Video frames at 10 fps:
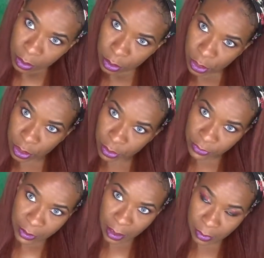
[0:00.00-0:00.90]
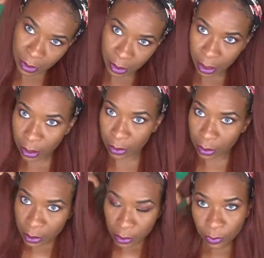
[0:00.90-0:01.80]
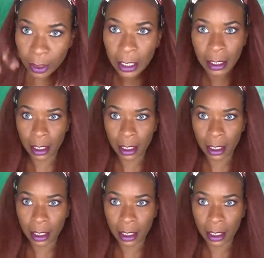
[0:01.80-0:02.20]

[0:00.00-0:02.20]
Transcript: shift some of the hair this way,